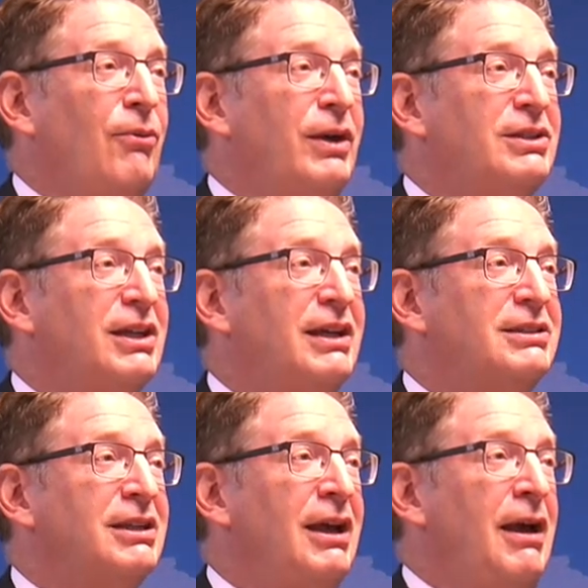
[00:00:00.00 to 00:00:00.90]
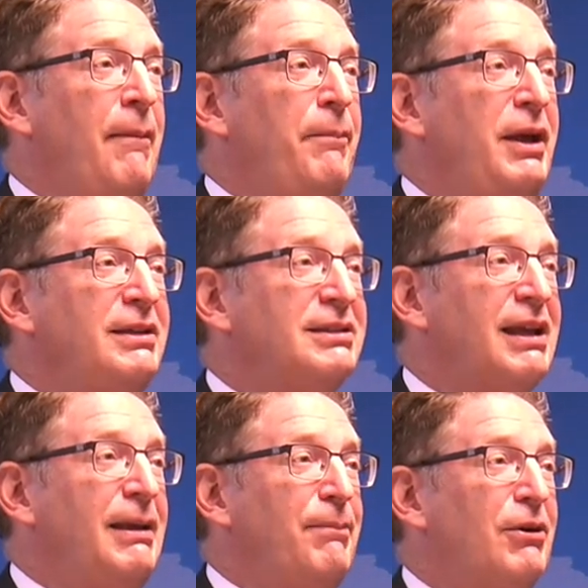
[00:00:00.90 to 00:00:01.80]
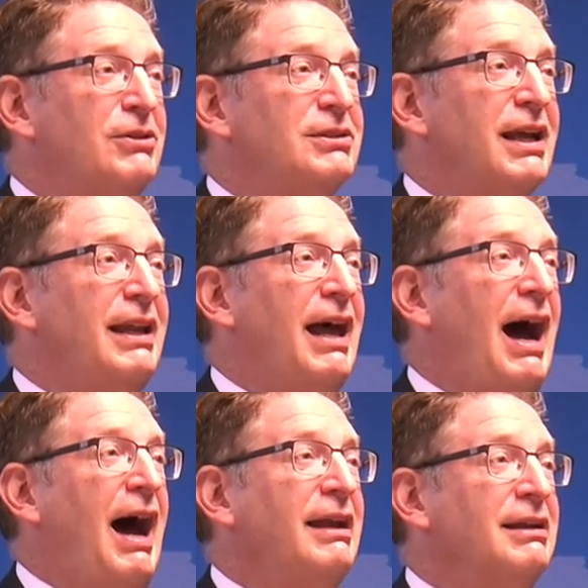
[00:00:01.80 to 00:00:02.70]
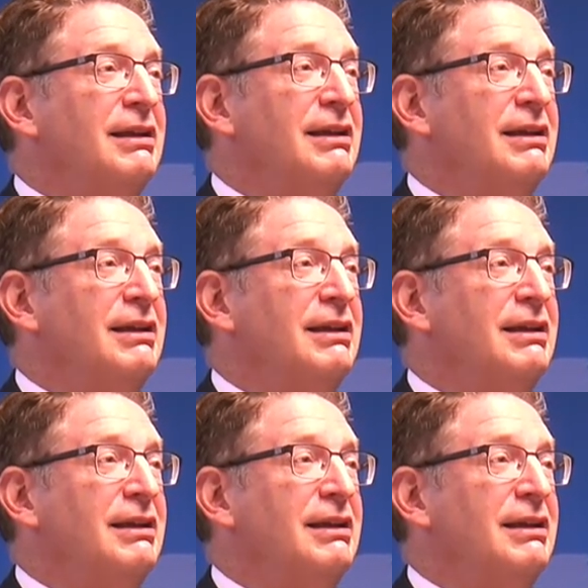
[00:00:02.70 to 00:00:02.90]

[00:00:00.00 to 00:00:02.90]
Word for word: which is peacekeepers cannot